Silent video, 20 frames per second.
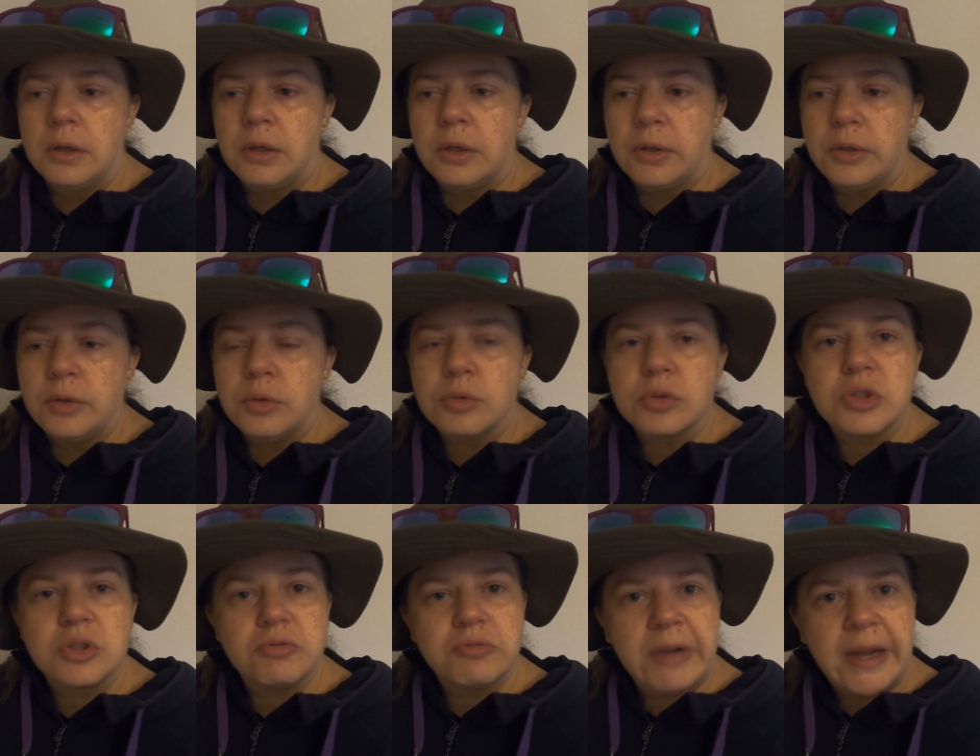uh, your
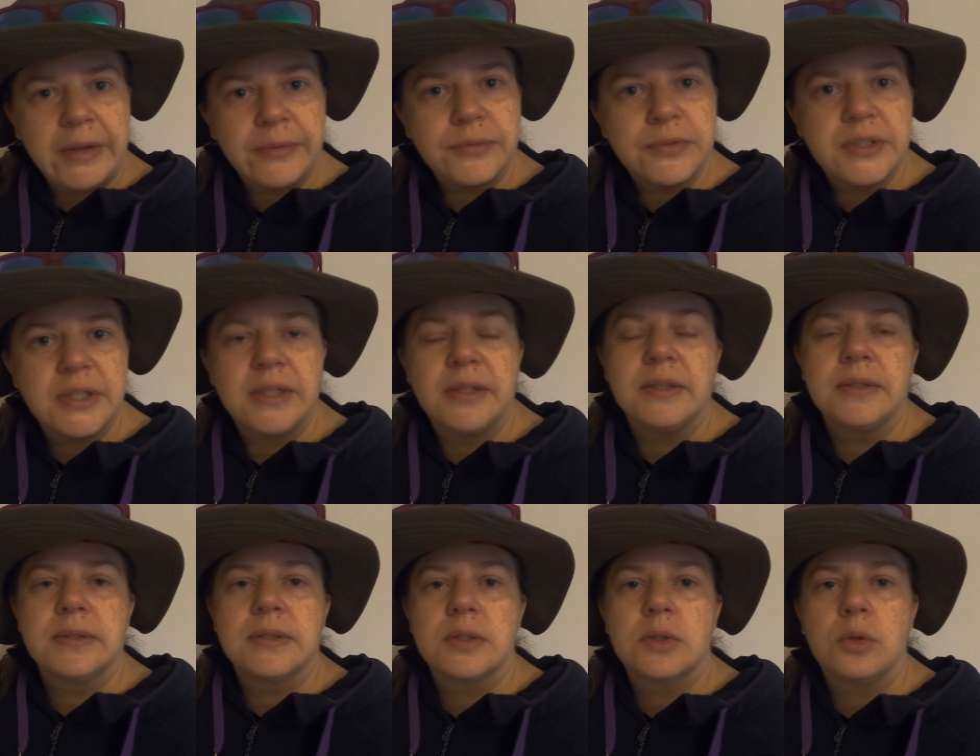
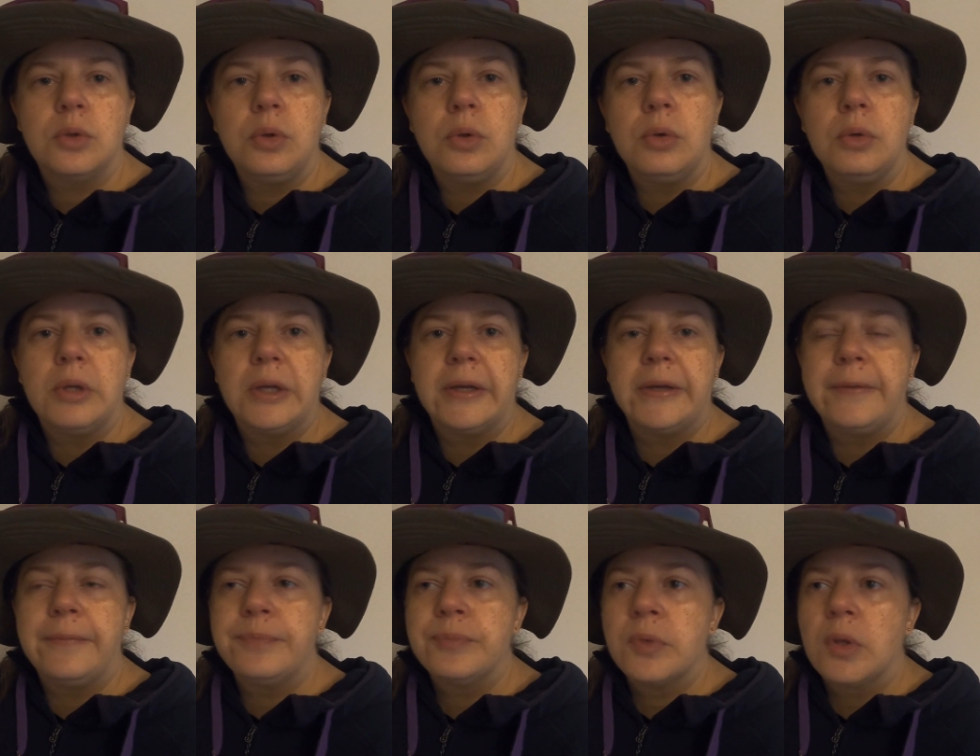surroundings
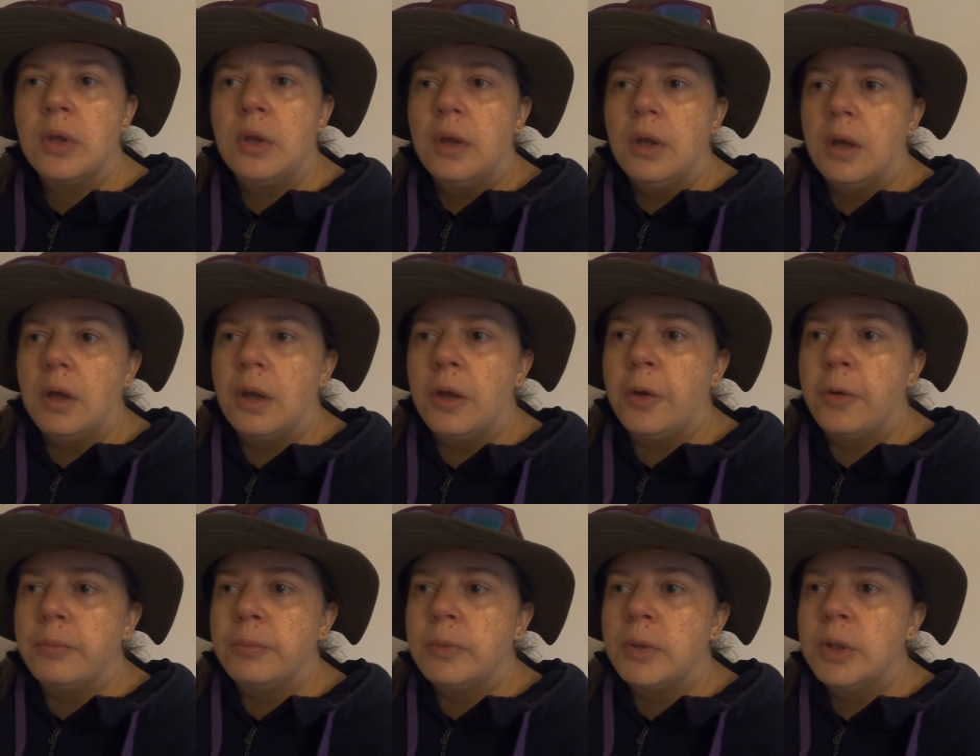cooler
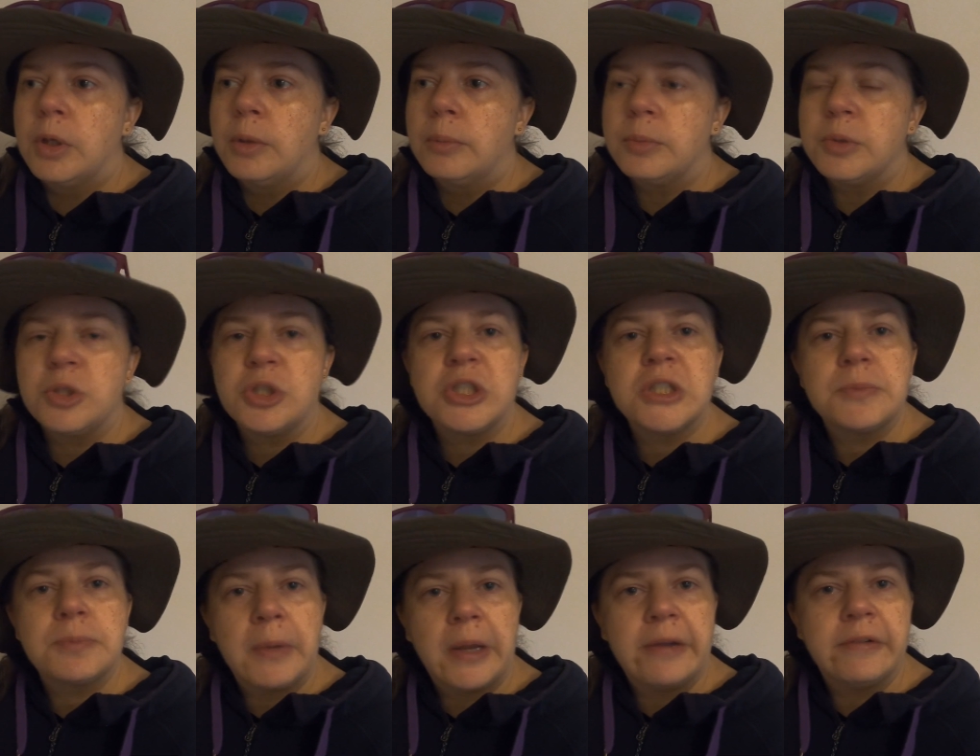um, but
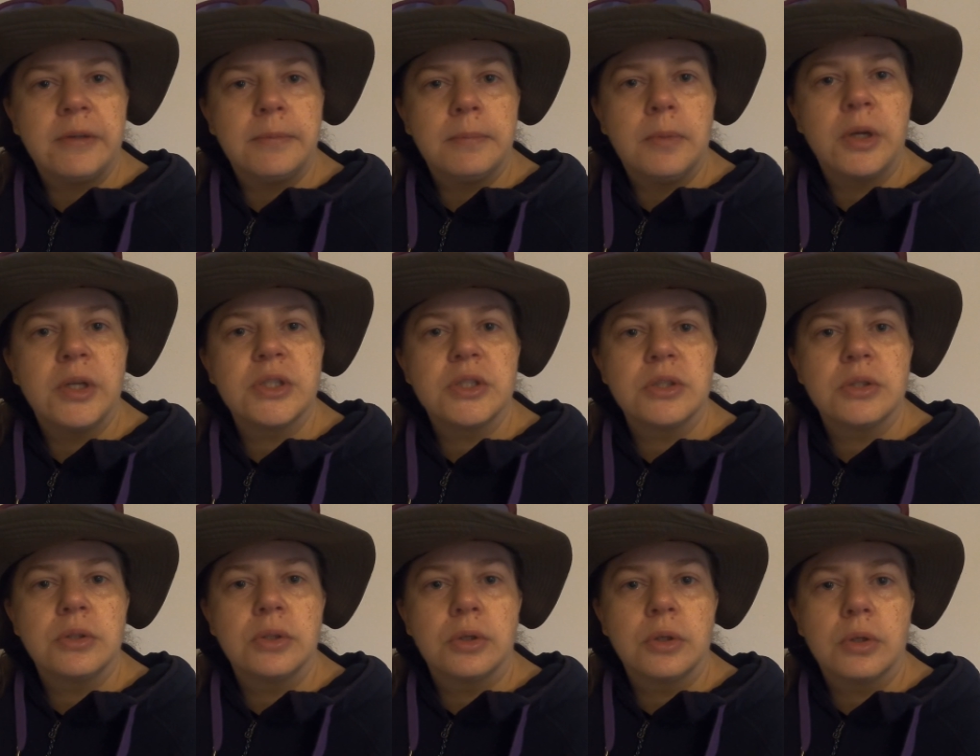just bear in mind
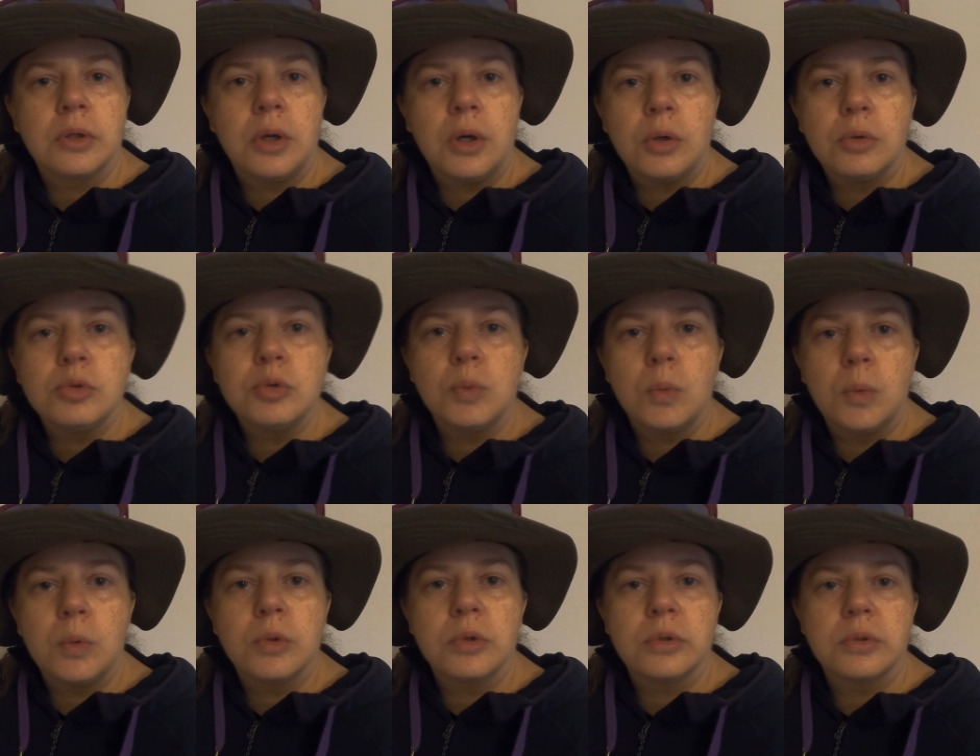that cold
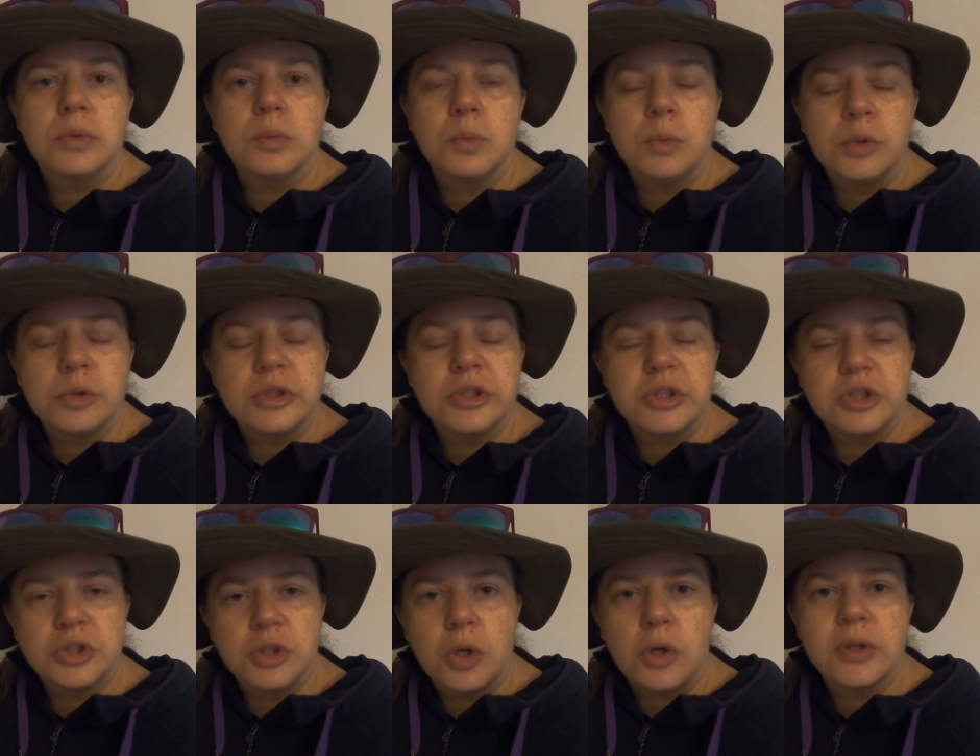wa- water
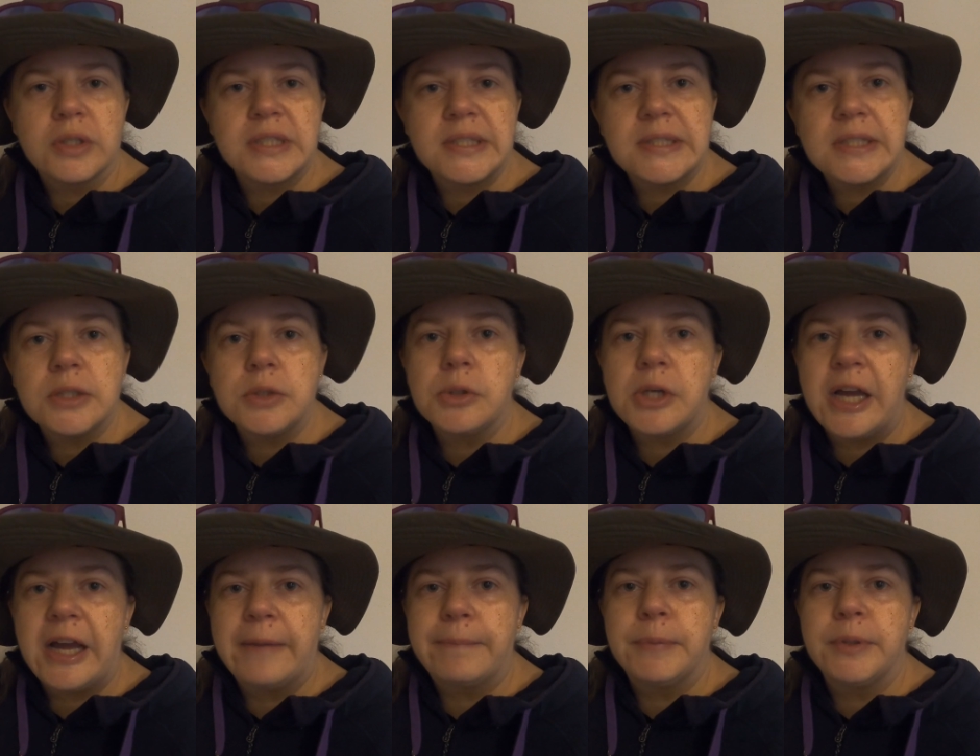shock still
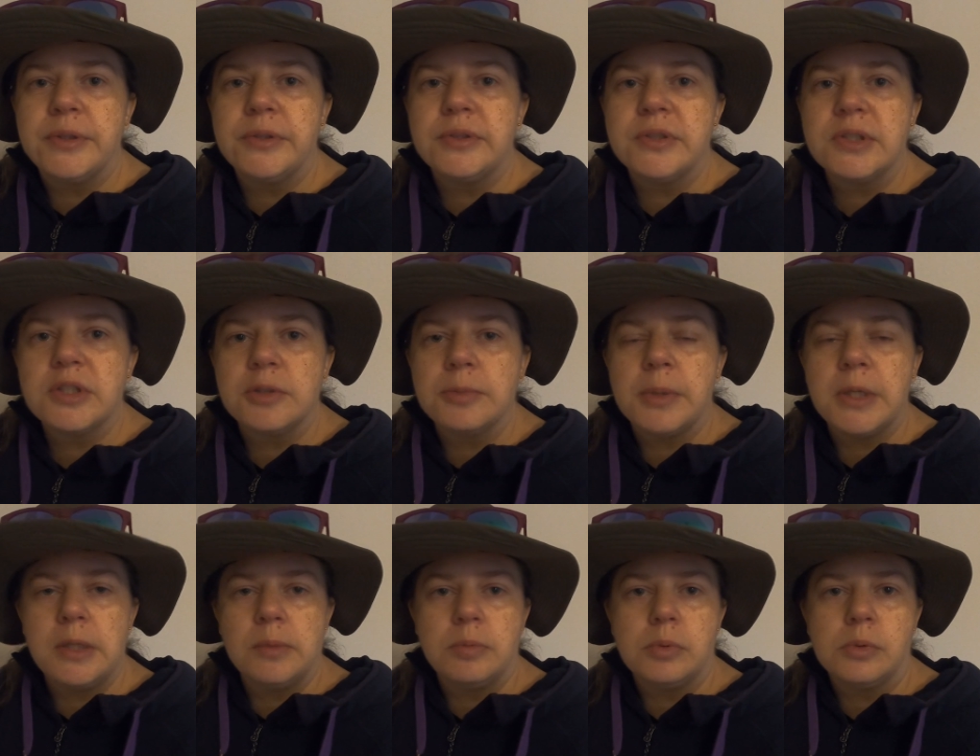happens to
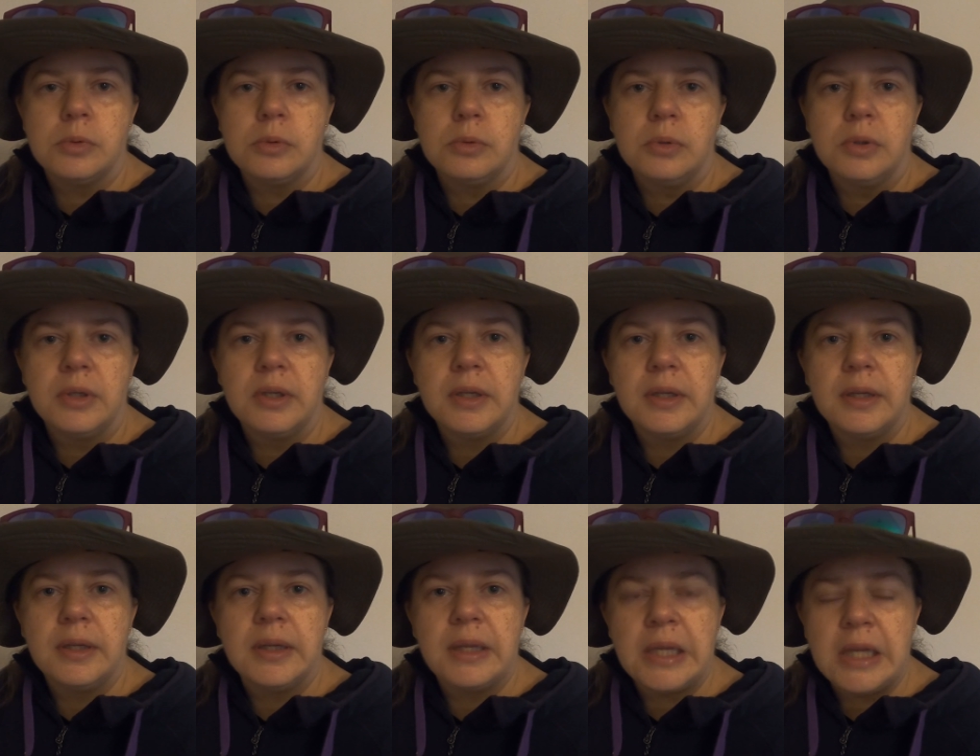people
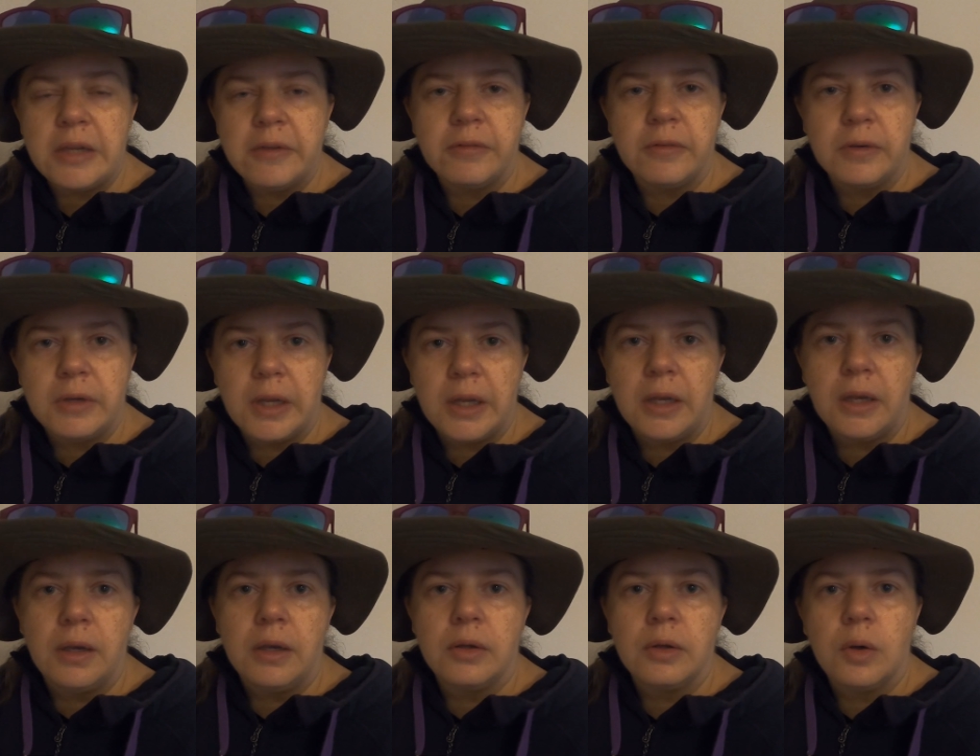even
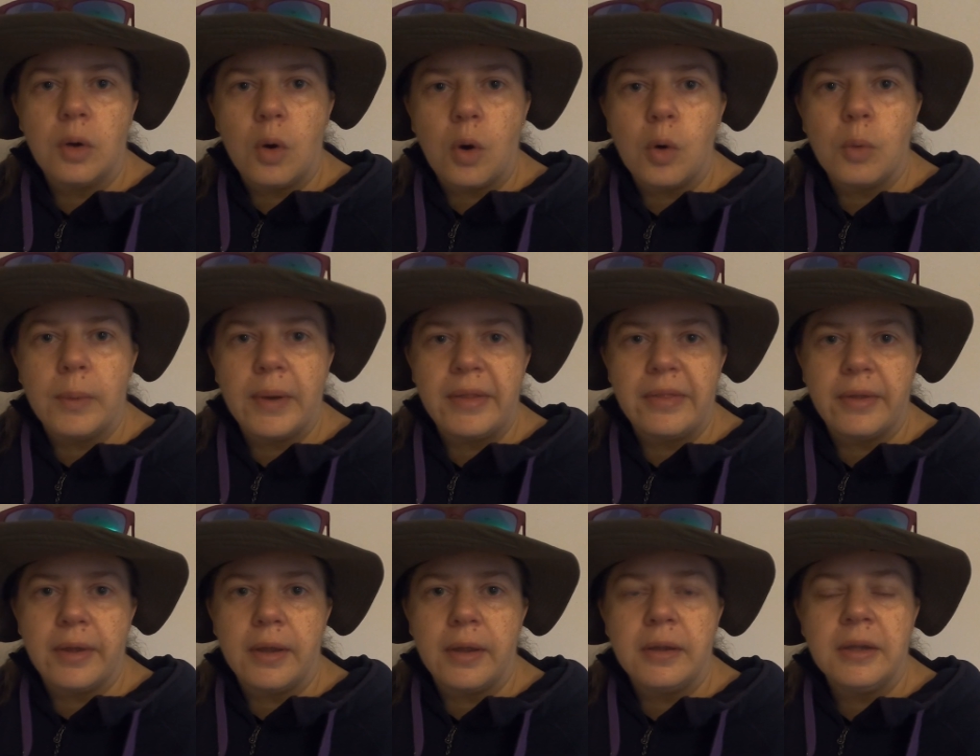in hot
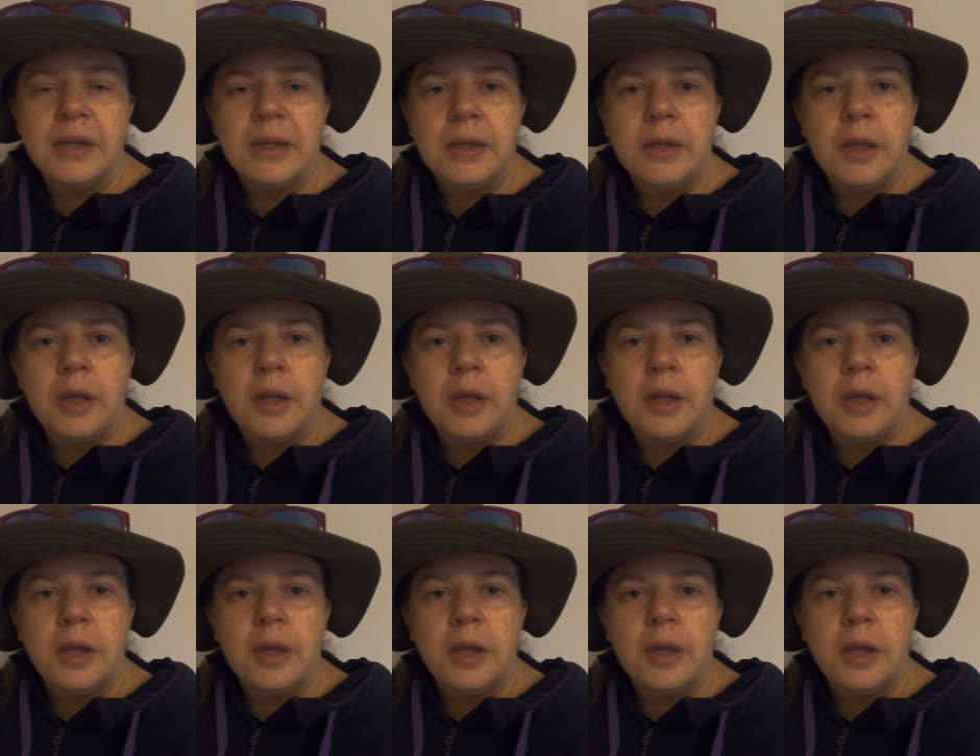weather